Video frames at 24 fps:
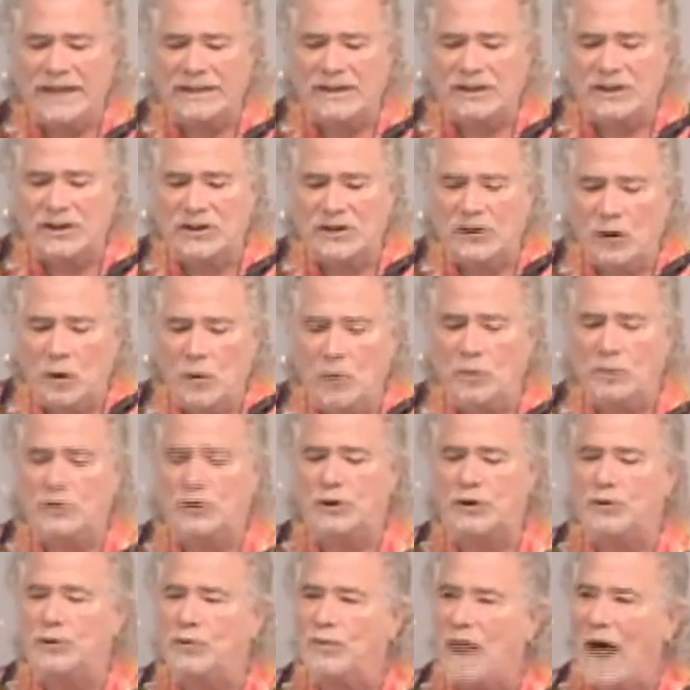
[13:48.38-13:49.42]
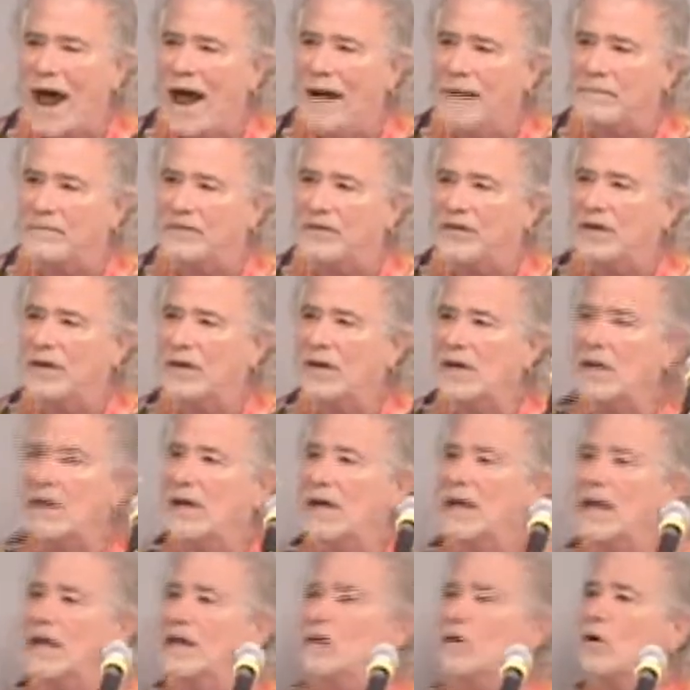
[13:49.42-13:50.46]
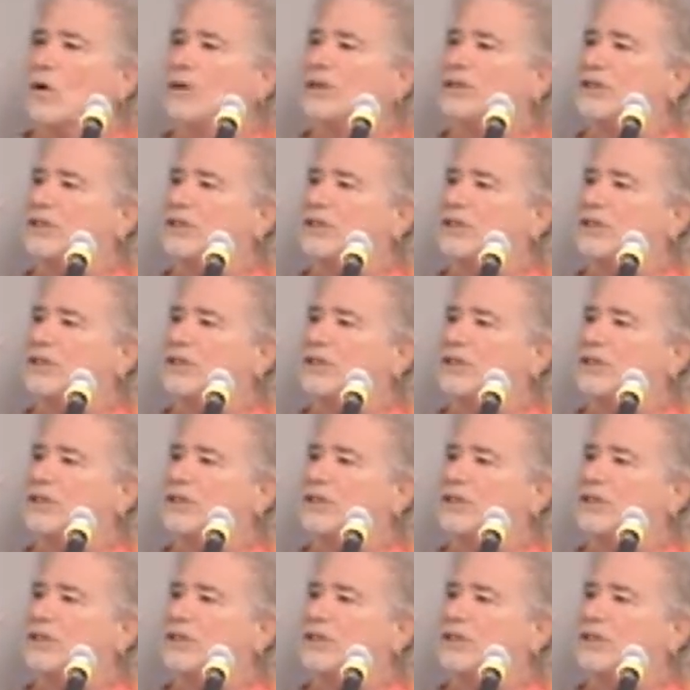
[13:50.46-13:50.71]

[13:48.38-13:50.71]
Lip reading: get so trapped in